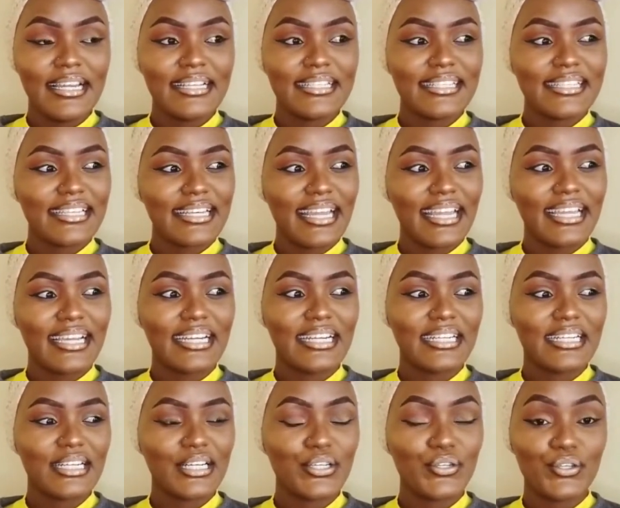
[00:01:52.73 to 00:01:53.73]
it's like
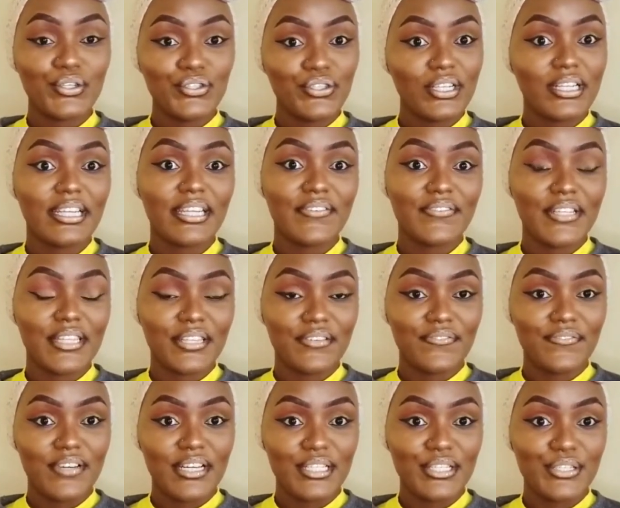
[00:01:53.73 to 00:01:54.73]
you're usually given the
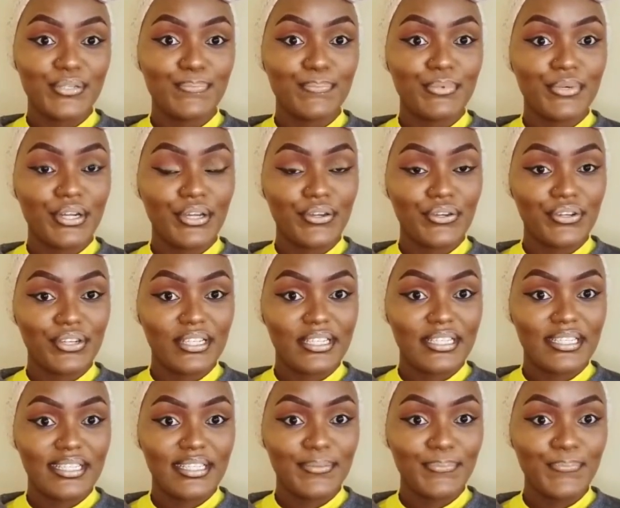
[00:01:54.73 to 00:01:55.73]
first
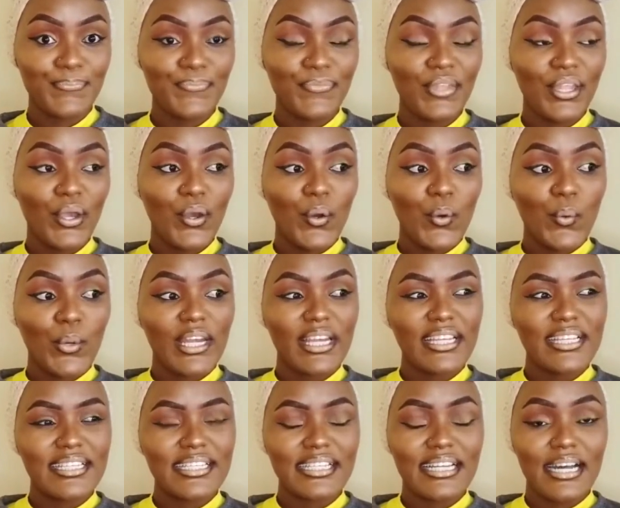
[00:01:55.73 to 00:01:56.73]
priority when
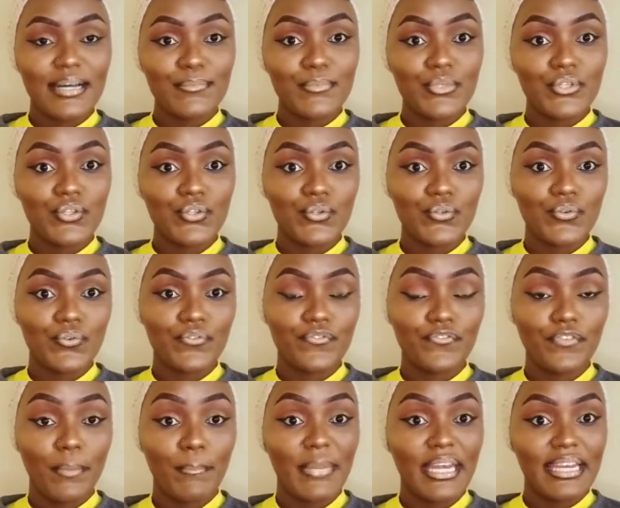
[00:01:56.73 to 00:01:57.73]
it comes to
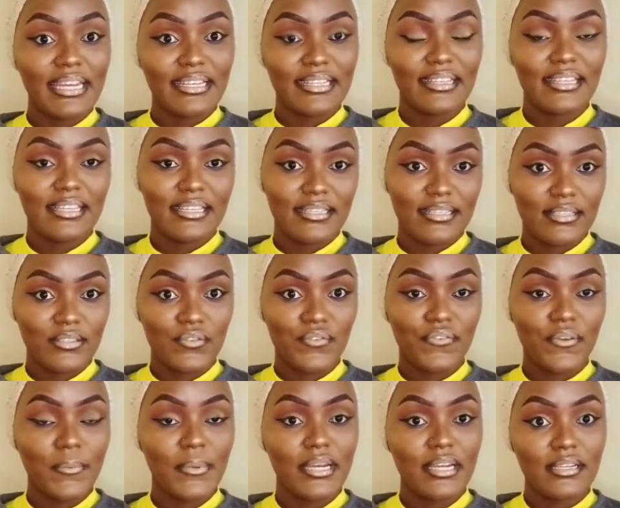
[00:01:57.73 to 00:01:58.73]
feminine things or
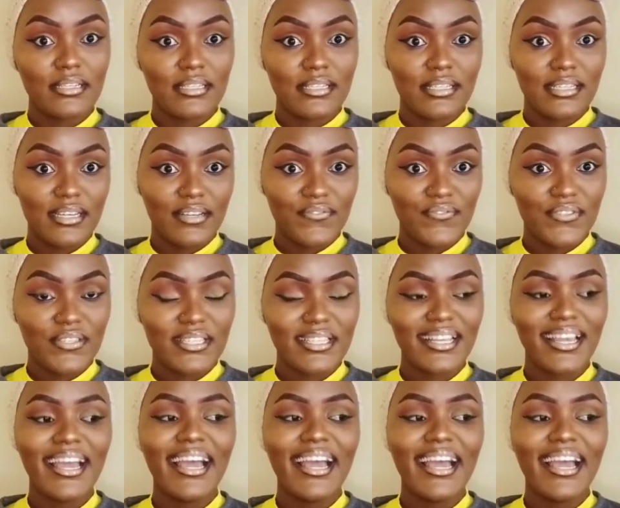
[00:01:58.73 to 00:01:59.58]
feminine stuffs.